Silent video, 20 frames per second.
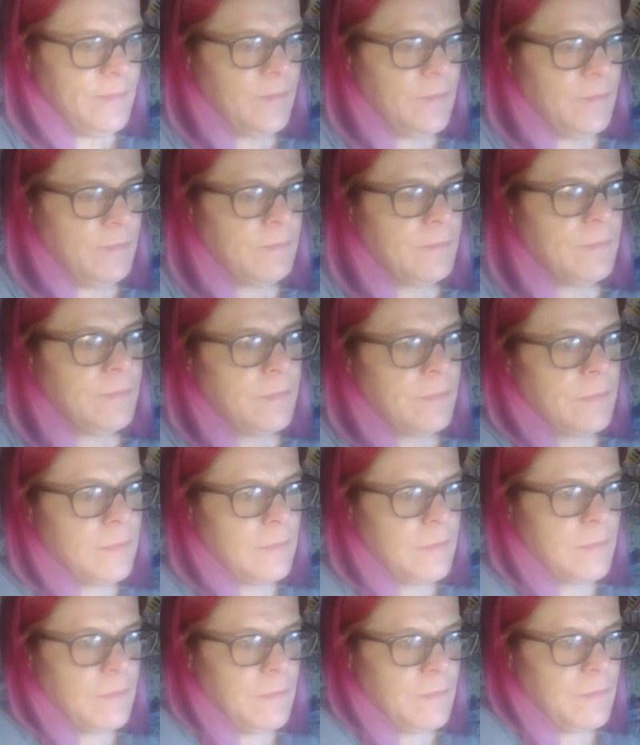
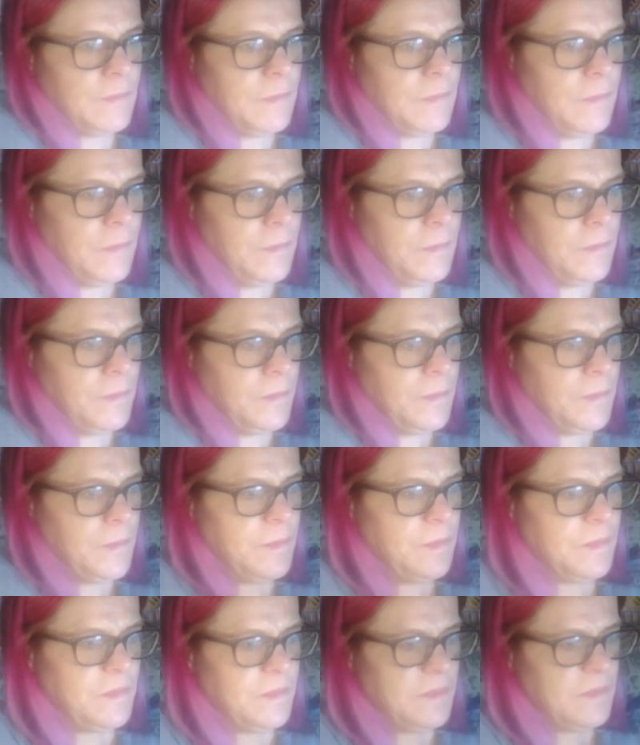
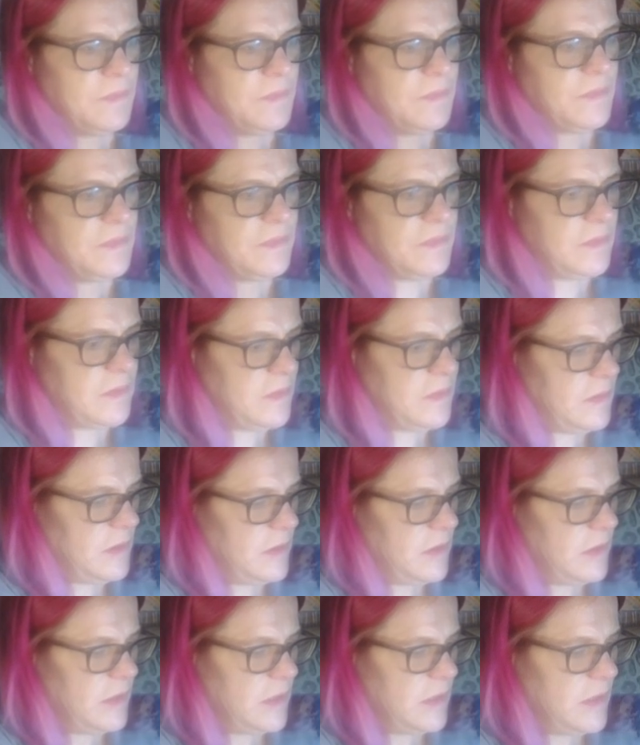
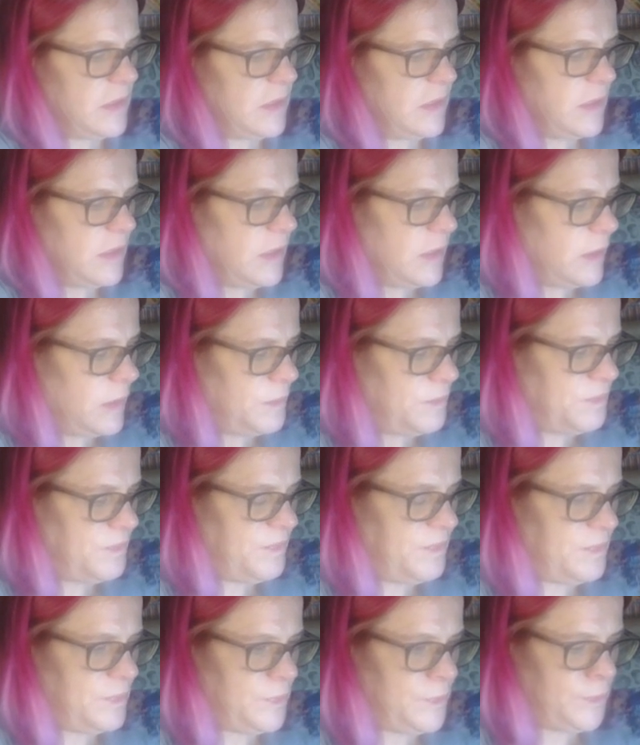Nothing is said.